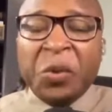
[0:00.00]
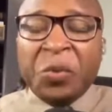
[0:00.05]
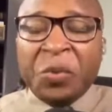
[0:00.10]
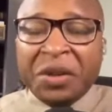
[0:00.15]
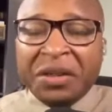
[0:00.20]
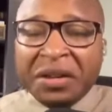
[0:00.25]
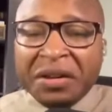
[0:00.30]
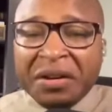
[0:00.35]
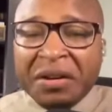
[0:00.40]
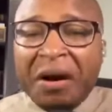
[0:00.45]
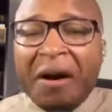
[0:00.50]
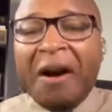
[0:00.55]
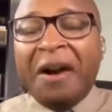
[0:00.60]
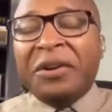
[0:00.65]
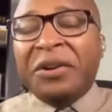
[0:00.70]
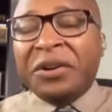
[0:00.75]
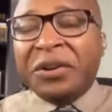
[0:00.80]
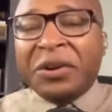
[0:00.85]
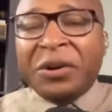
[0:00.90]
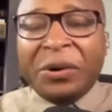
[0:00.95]
When the
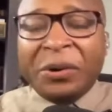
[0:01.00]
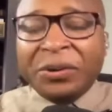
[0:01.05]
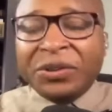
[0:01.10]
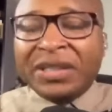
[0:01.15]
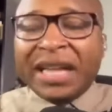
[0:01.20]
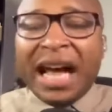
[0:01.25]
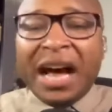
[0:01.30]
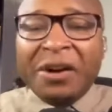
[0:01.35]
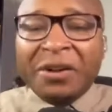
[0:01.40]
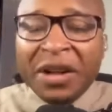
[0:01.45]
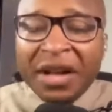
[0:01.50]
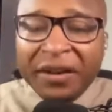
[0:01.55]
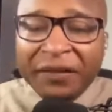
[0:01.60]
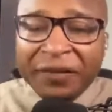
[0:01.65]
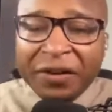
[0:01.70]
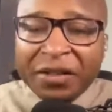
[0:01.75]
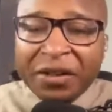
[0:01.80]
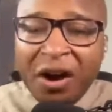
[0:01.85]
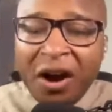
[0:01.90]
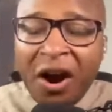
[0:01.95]
gardener goes out
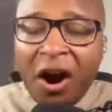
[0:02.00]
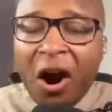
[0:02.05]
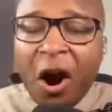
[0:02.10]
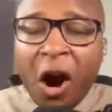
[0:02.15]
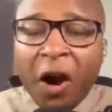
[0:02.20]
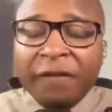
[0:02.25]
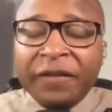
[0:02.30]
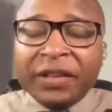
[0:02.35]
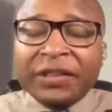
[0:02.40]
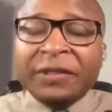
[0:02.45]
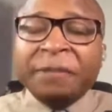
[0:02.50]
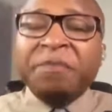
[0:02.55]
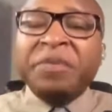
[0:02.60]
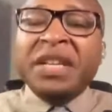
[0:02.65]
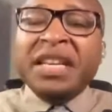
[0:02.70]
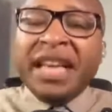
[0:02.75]
for the harvest,